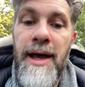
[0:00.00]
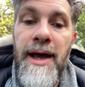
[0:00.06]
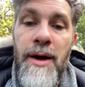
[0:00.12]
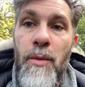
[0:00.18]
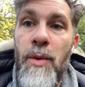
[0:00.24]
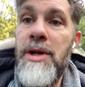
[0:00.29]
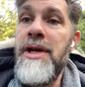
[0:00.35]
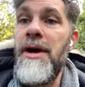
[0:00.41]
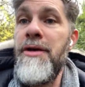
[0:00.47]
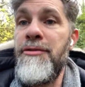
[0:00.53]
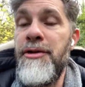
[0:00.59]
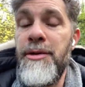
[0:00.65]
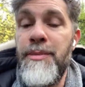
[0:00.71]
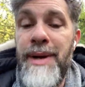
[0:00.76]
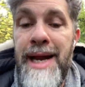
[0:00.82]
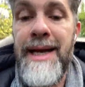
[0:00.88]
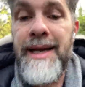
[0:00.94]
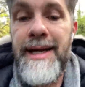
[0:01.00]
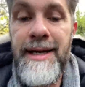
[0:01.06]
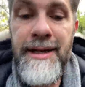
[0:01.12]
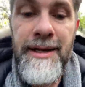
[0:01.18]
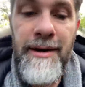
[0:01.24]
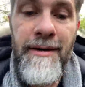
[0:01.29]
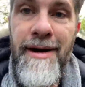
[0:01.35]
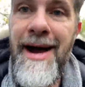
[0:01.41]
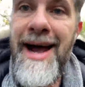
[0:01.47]
When you go through the plan,
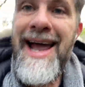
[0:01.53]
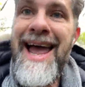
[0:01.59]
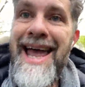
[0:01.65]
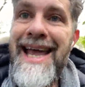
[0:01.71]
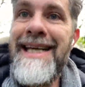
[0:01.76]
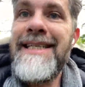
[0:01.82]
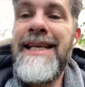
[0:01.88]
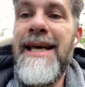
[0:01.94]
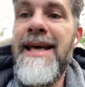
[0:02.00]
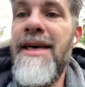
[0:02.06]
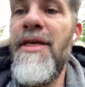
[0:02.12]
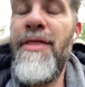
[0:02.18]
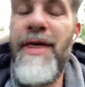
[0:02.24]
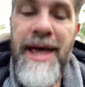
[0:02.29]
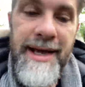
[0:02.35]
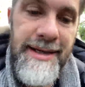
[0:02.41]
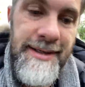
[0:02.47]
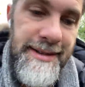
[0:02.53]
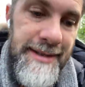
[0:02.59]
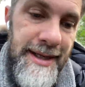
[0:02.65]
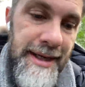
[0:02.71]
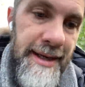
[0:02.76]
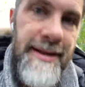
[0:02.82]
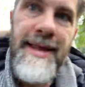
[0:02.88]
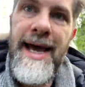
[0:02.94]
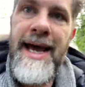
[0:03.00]
there are eight things
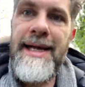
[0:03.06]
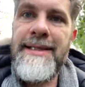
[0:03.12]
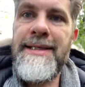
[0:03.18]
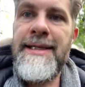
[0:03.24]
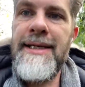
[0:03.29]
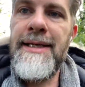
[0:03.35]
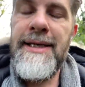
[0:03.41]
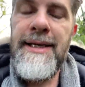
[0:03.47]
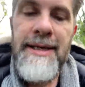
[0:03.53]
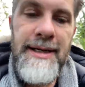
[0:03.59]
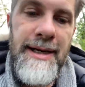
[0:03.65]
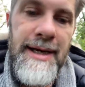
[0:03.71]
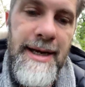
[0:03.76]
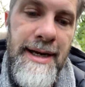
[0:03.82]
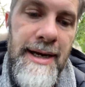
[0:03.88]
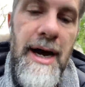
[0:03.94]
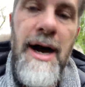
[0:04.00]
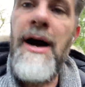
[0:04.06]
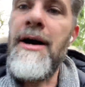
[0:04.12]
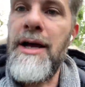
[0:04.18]
that are